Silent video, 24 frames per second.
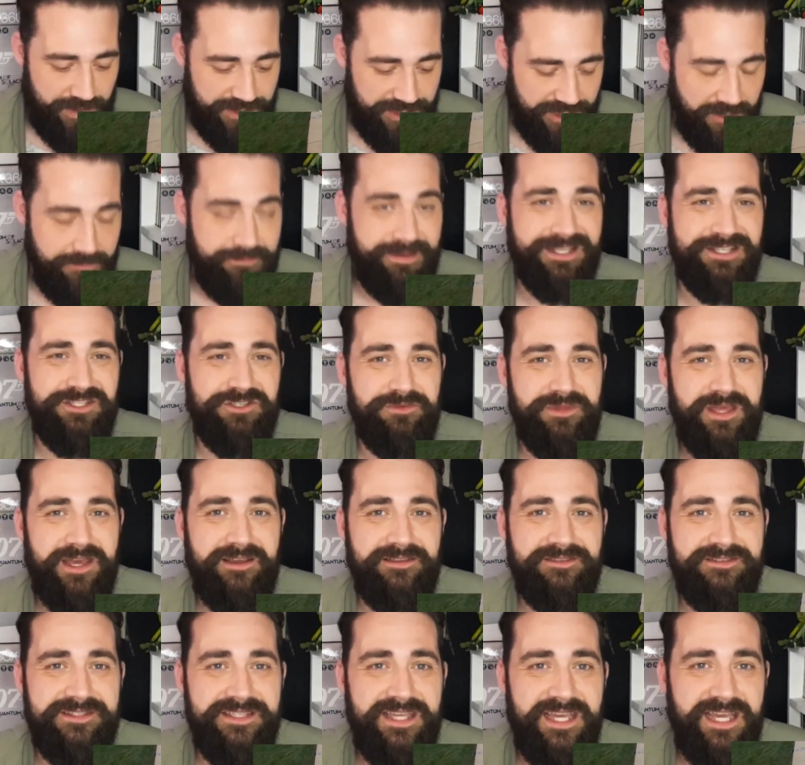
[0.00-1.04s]
wish I had picked up
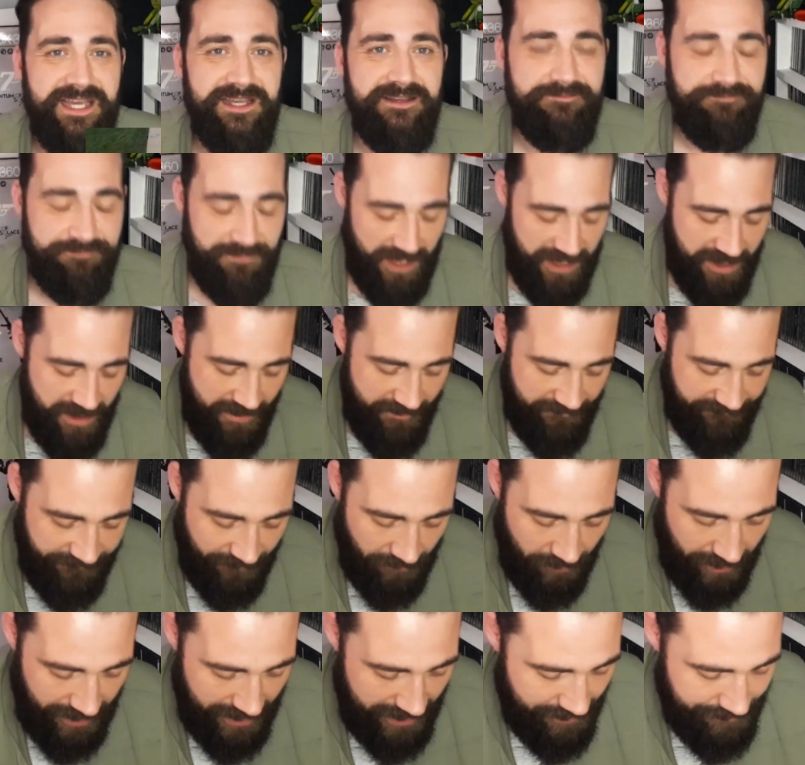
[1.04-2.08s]
that
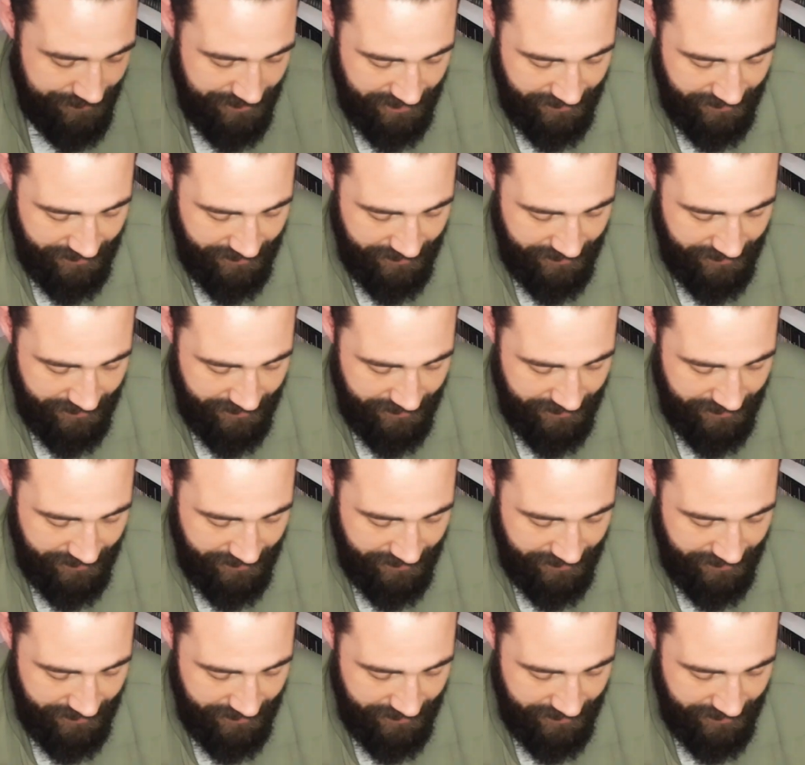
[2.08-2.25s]
Fallout,